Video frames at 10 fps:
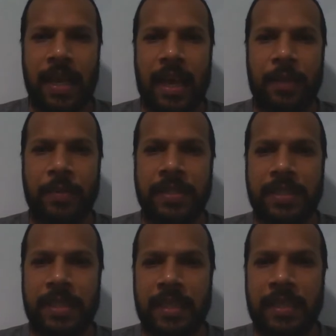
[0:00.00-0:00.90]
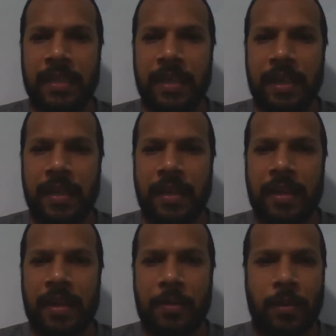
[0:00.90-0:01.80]
and we see
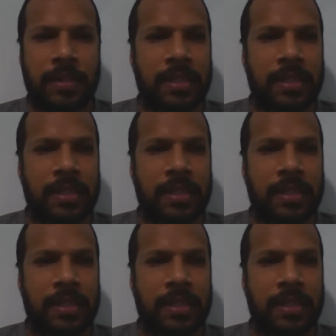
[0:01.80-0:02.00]
on